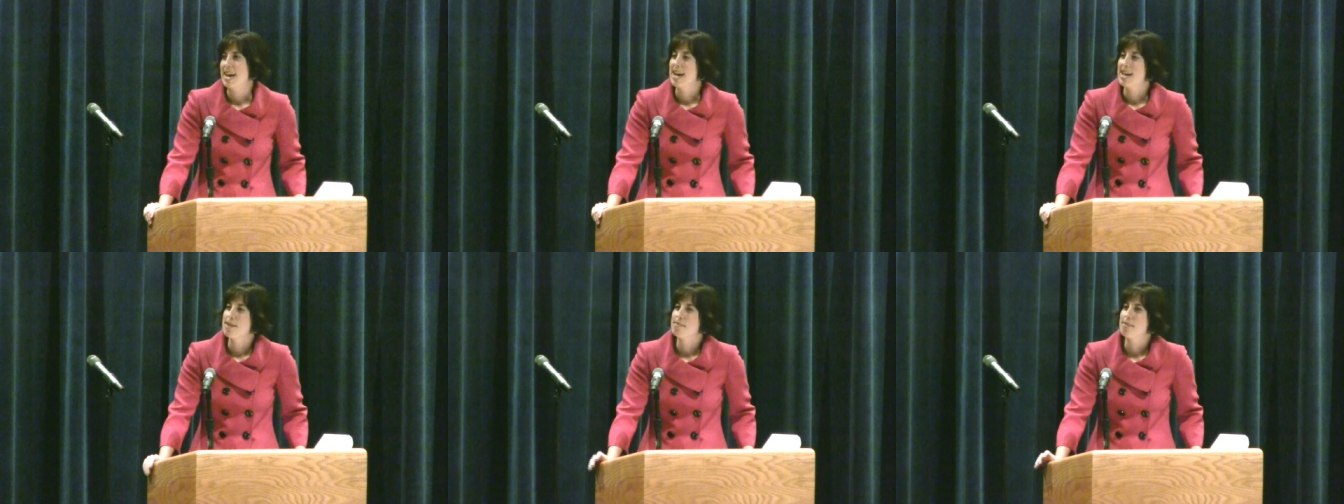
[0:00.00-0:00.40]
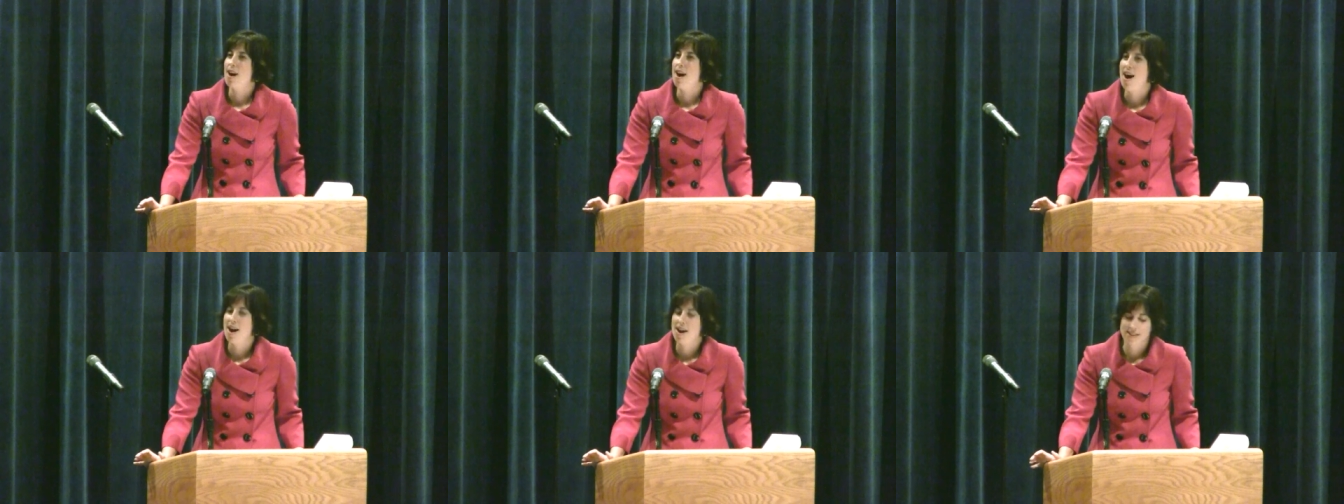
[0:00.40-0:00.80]
I am
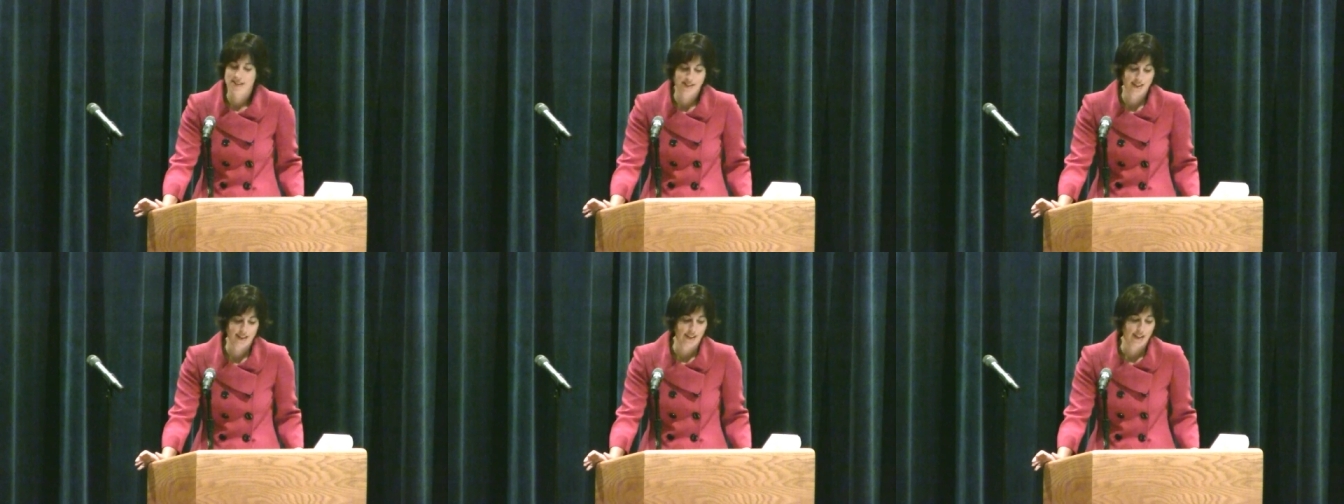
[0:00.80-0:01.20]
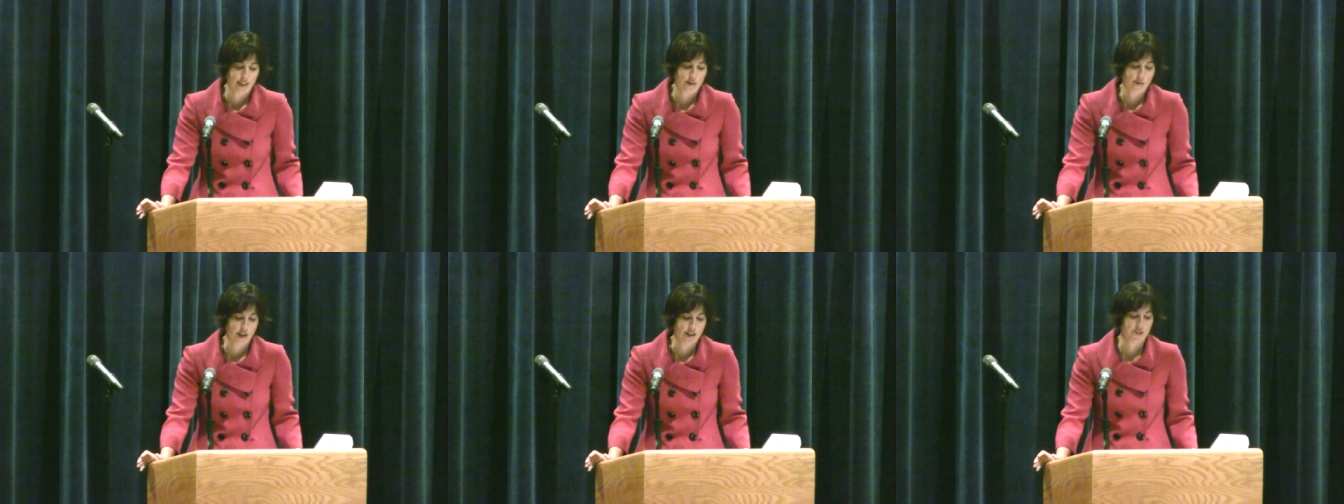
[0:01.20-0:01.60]
constantly
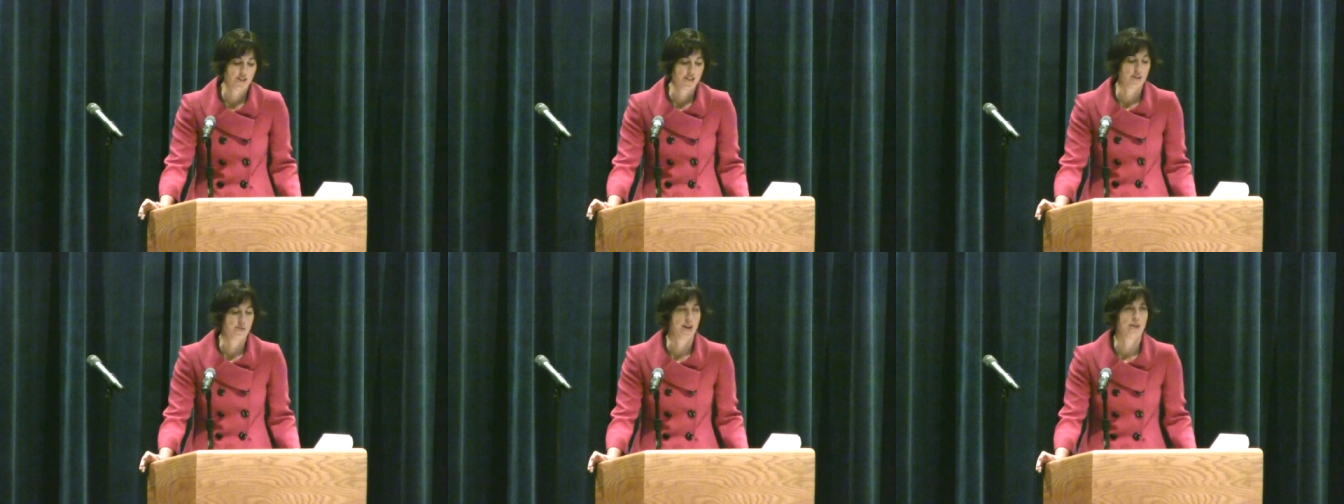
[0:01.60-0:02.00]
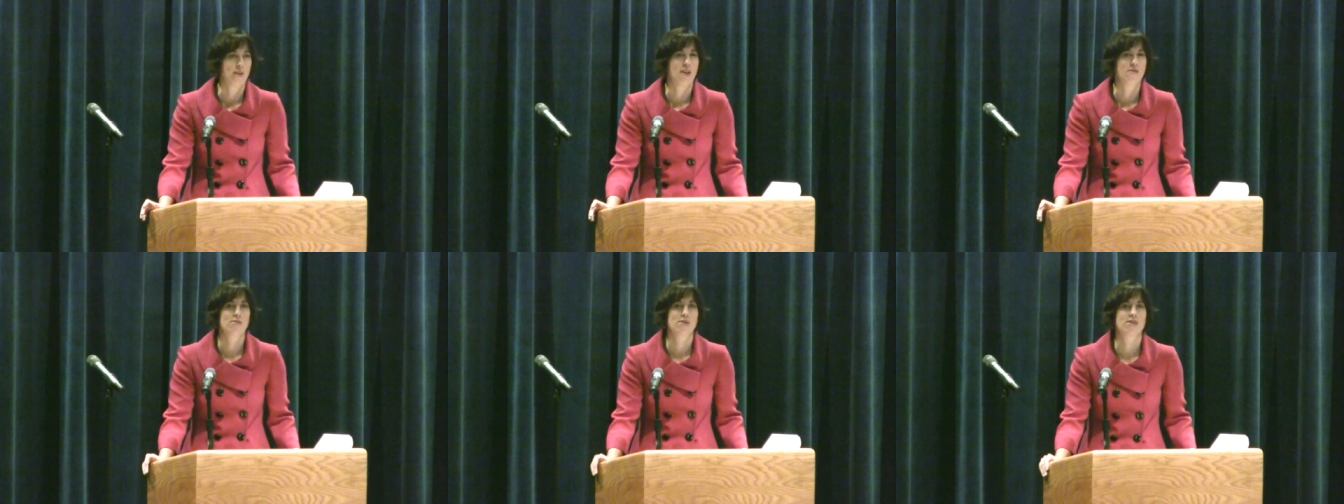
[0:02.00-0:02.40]
questioning whether
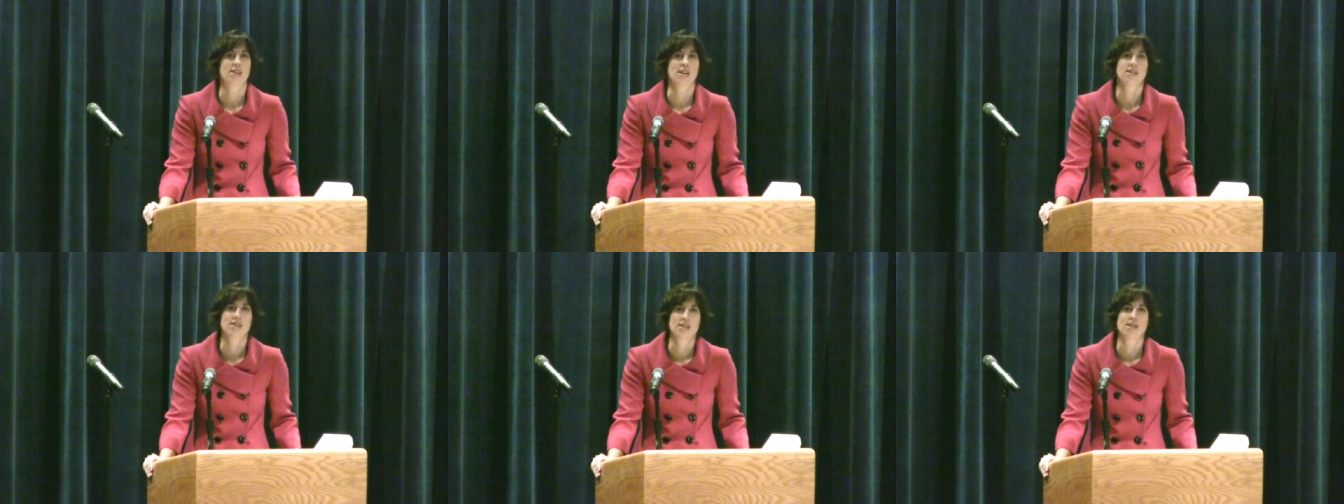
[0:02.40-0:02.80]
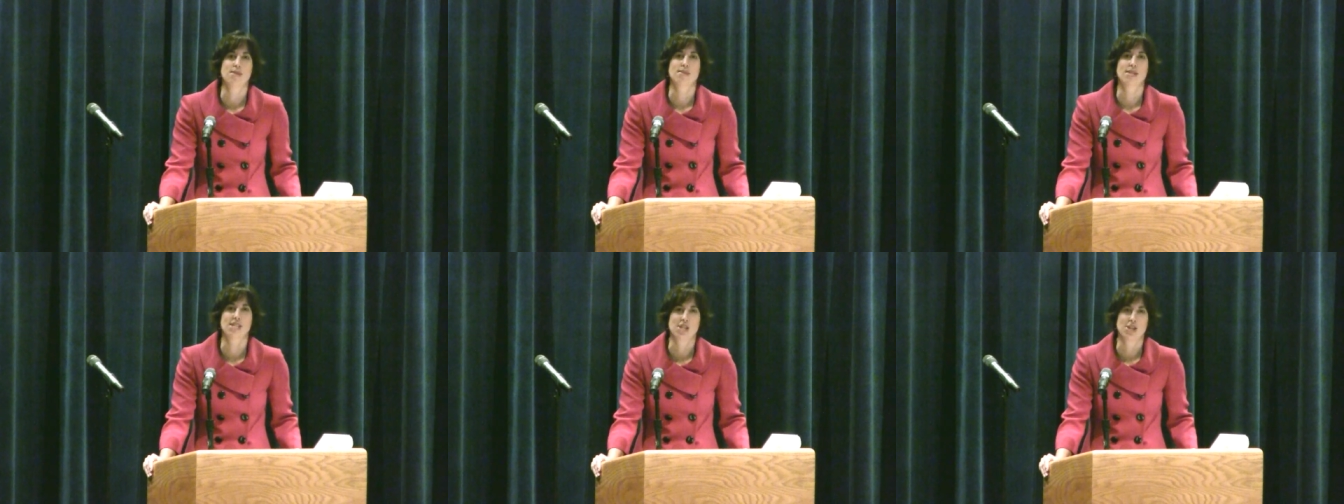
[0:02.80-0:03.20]
I've presented the
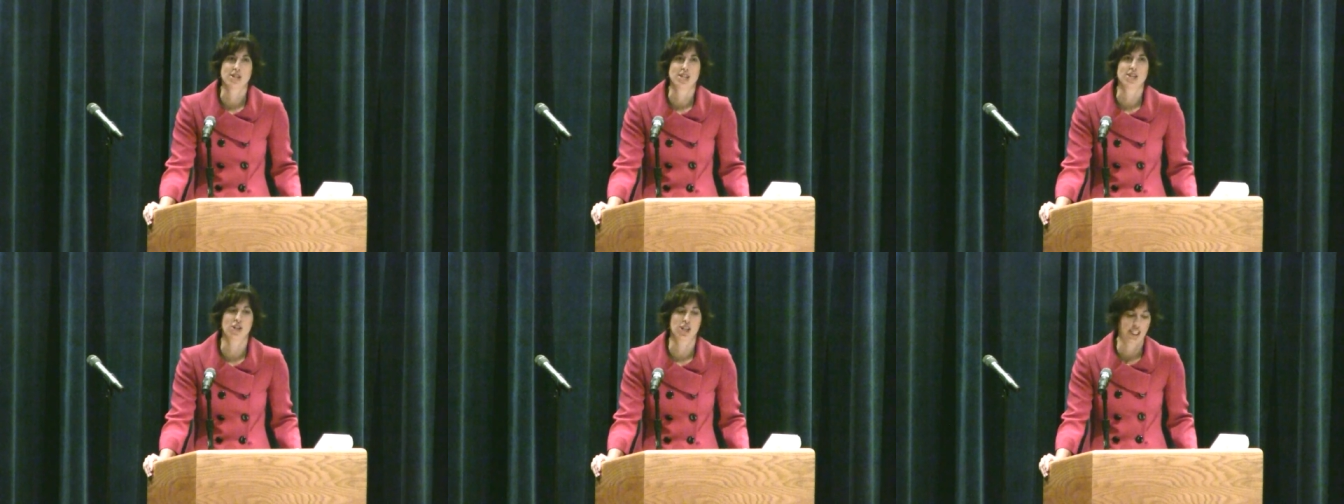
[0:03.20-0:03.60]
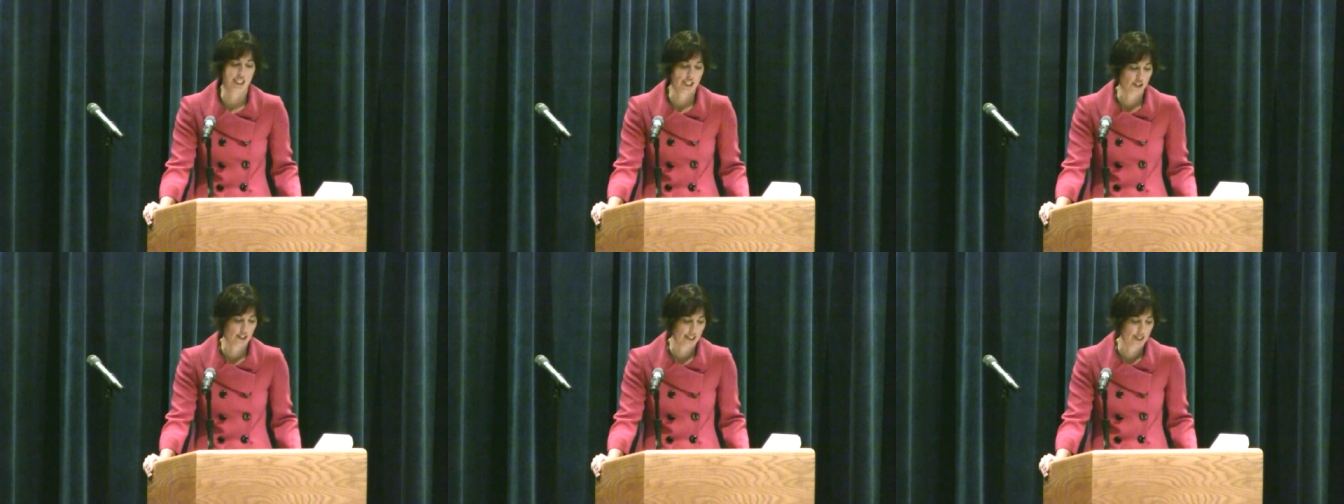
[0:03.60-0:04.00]
material
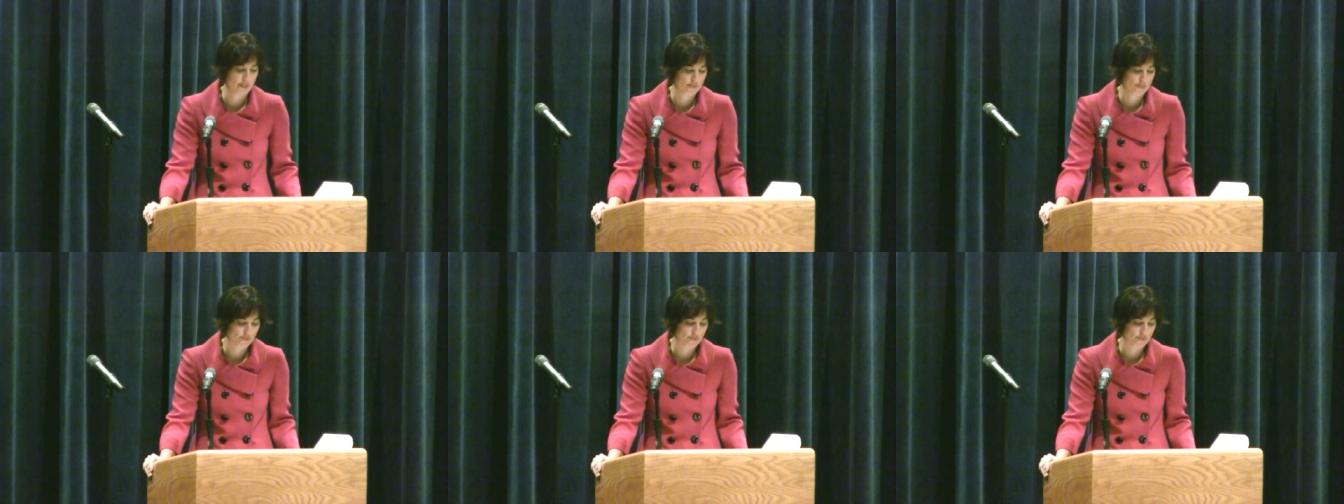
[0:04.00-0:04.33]
clearly.